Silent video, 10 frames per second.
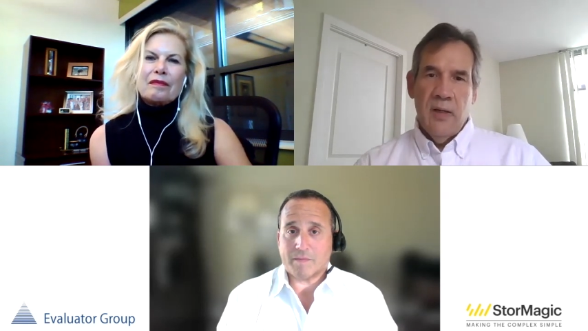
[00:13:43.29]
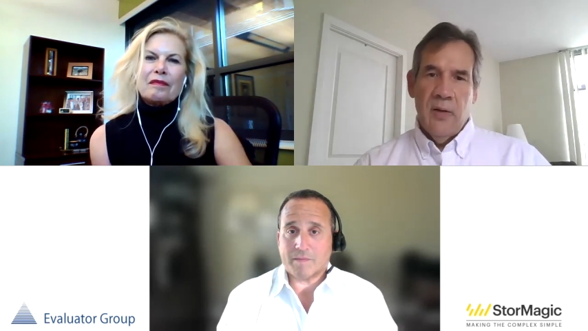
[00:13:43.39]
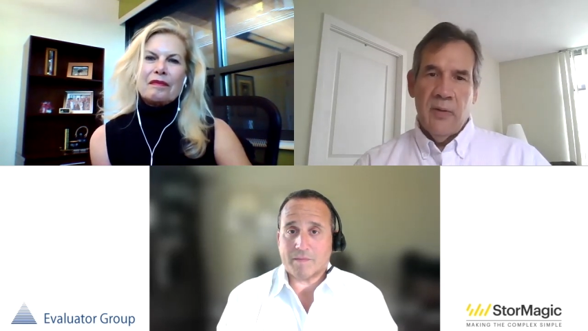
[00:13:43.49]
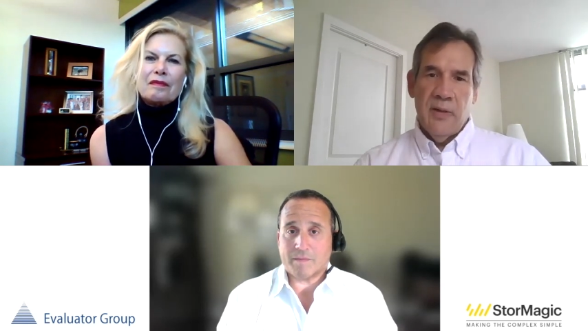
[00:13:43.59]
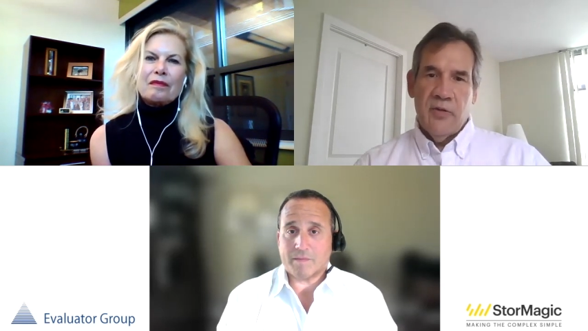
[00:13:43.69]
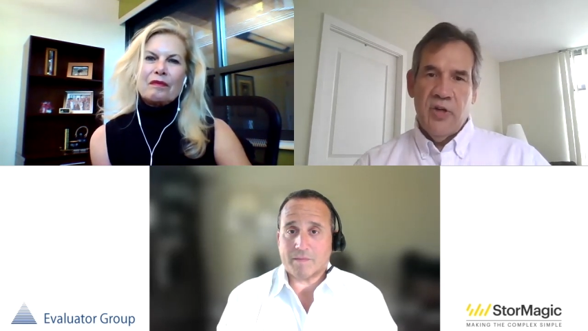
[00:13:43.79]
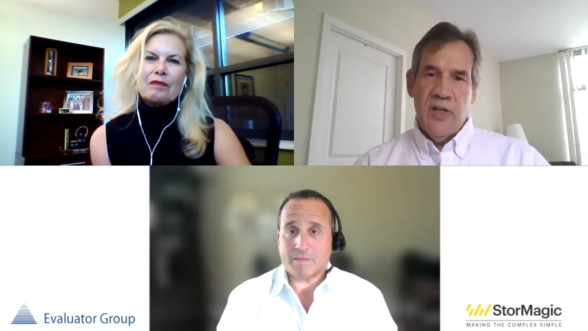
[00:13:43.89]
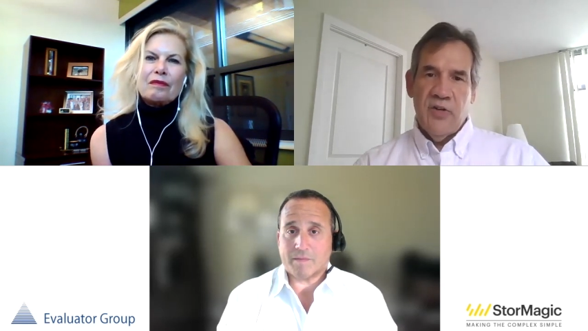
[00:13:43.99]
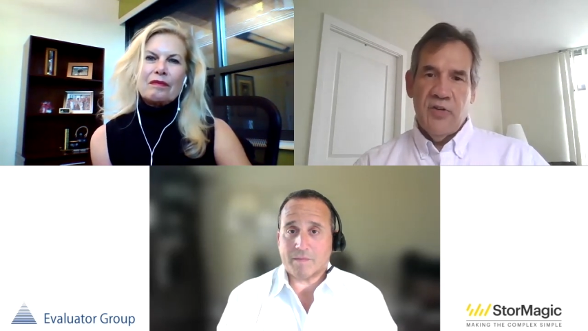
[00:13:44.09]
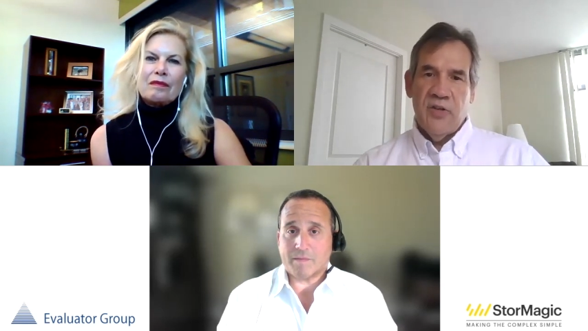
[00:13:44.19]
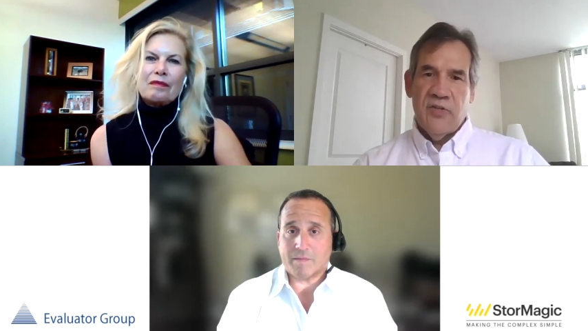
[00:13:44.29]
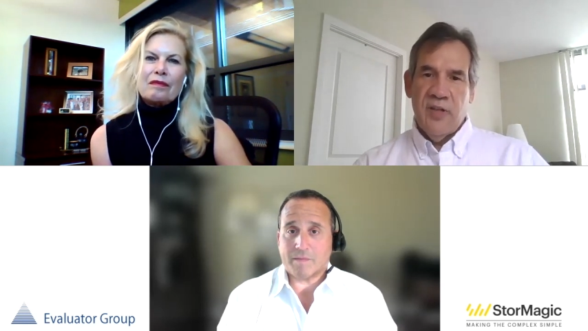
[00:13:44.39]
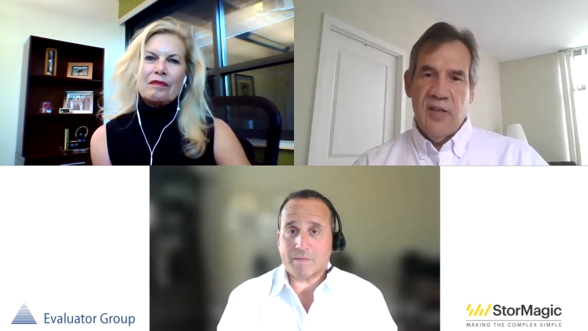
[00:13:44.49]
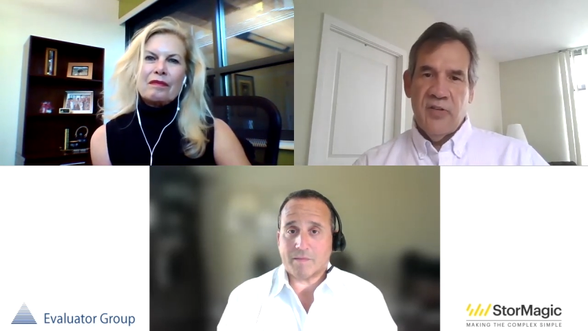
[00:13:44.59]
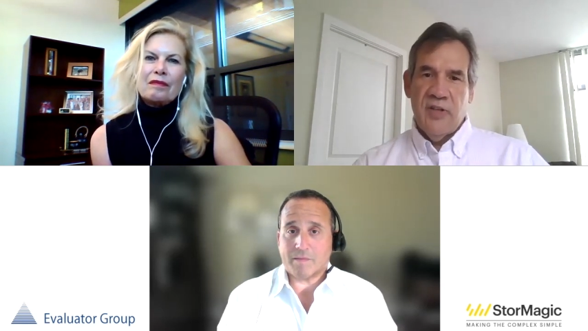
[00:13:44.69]
Speaker 1: you know, it changes. It's
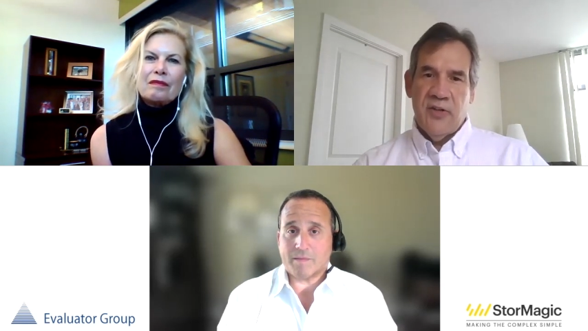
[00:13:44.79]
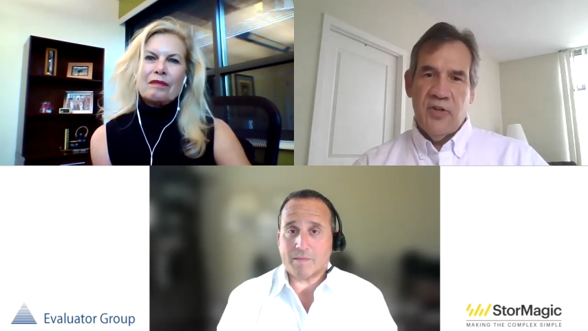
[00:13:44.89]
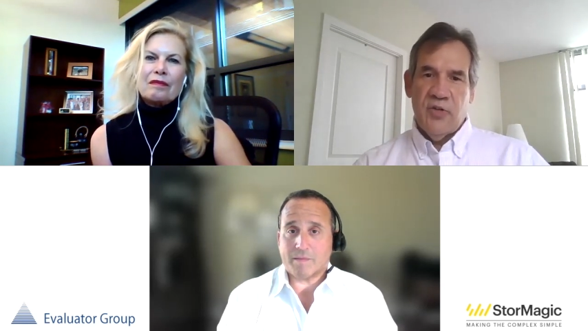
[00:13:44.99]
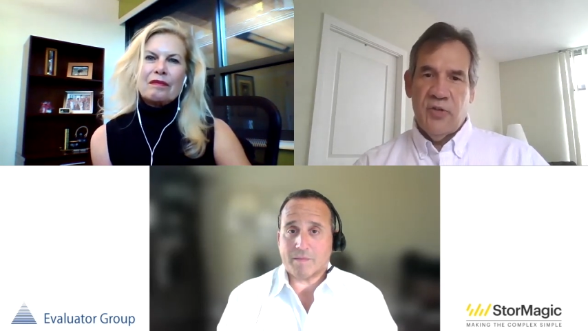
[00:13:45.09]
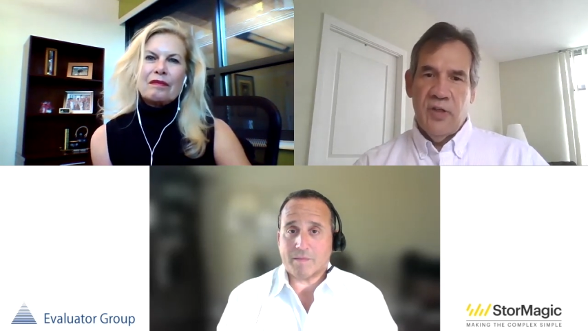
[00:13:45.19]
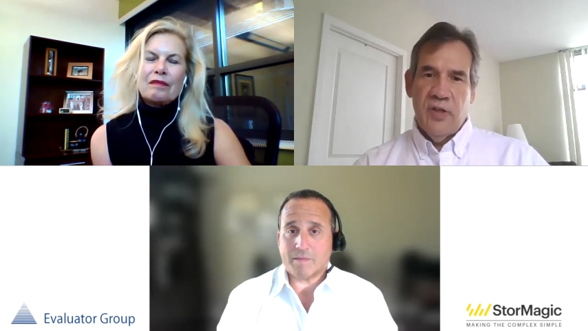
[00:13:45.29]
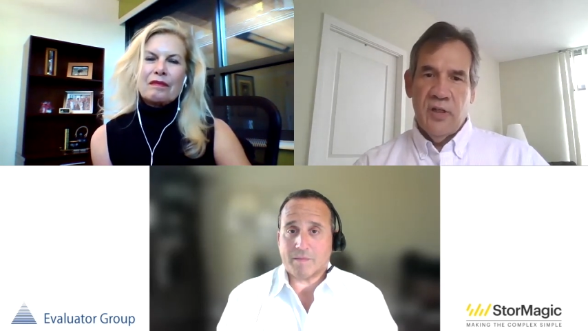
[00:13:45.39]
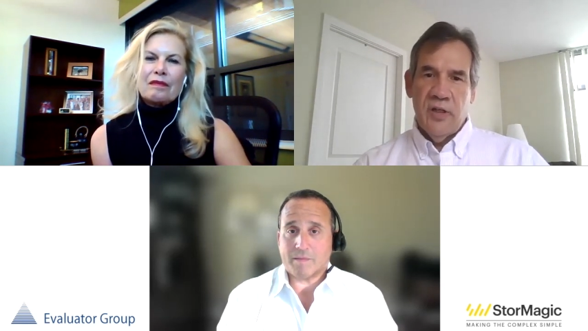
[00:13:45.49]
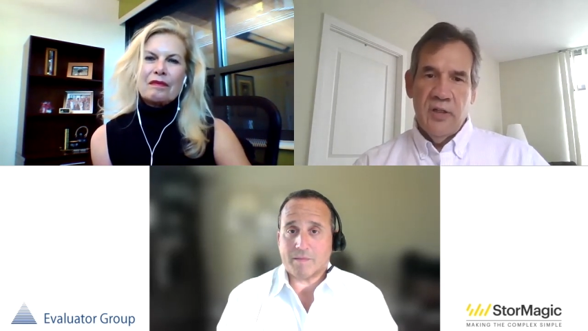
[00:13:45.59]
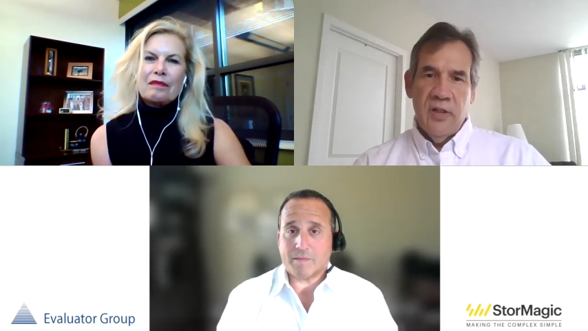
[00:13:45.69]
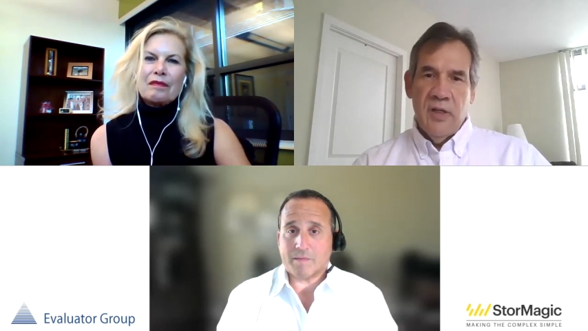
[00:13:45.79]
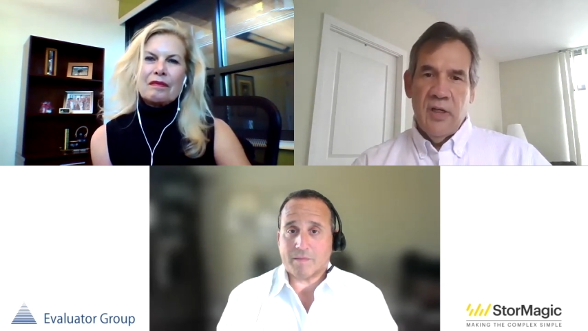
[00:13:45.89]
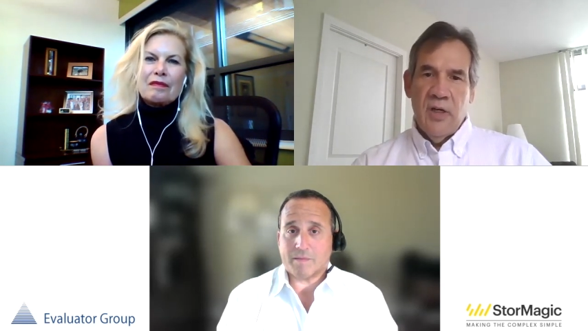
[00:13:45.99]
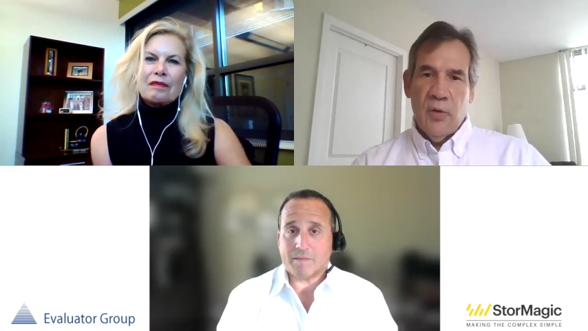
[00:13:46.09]
it's not just the, uh, you